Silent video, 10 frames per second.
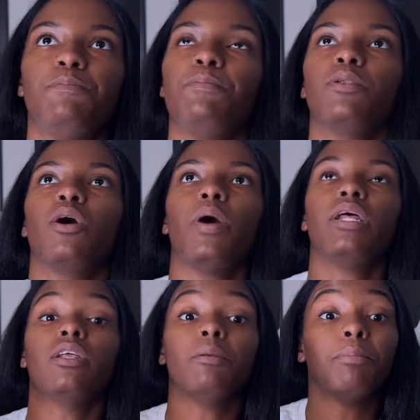People are
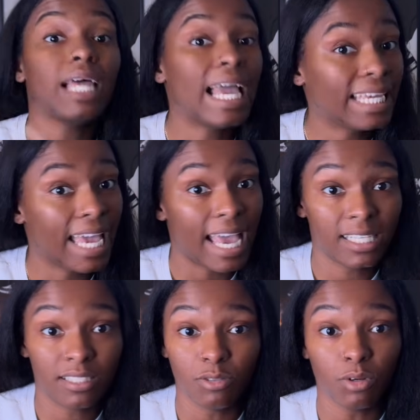waiting on the Black
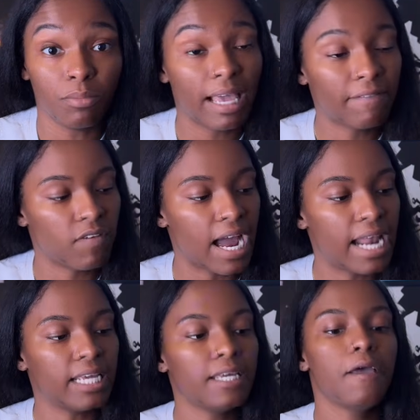Cats during Black
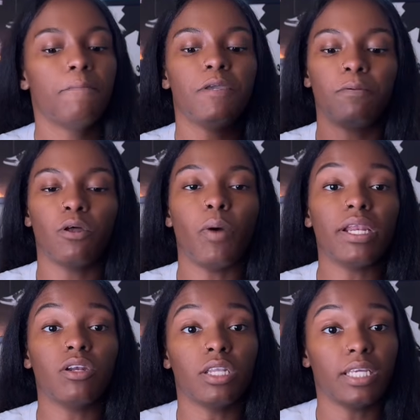Friday. People are
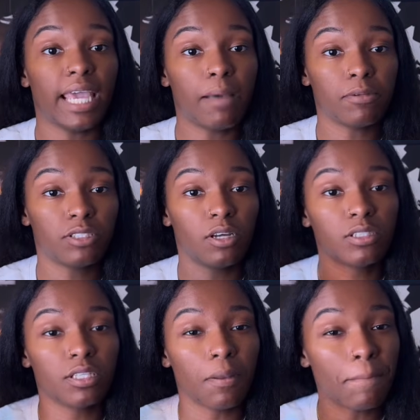waiting on the Gammas.
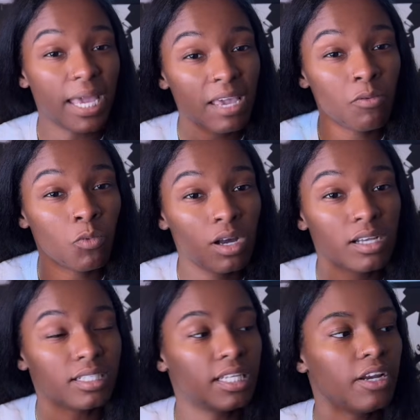Those are the main
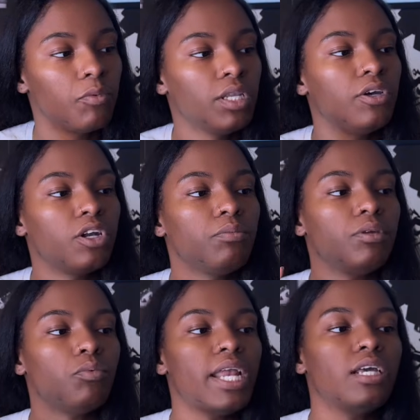ones that they're really going to be
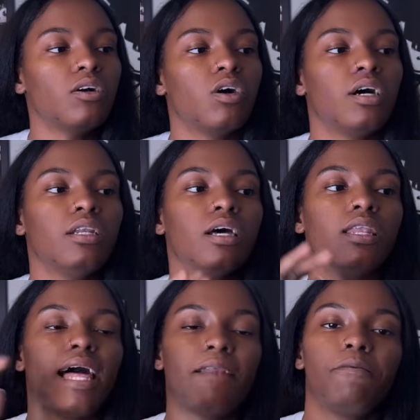waiting on. A
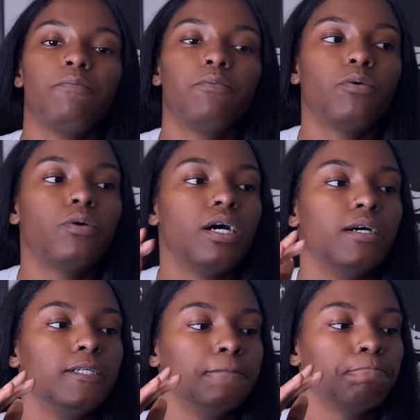lot of people
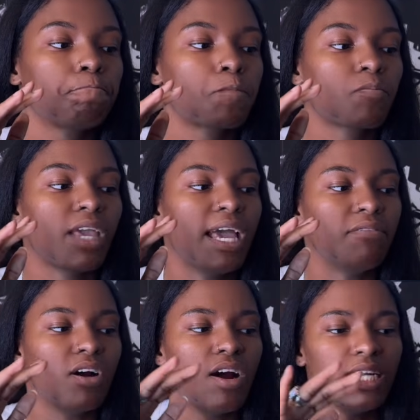
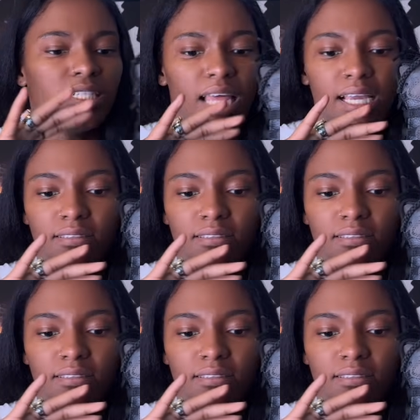have already